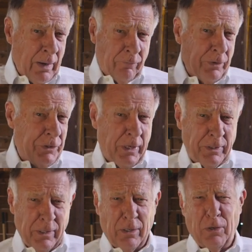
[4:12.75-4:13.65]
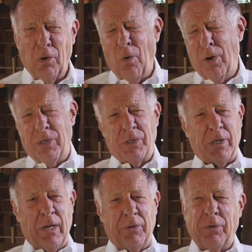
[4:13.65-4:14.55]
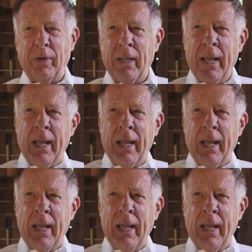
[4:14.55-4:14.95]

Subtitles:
Virginia, gorgeous country.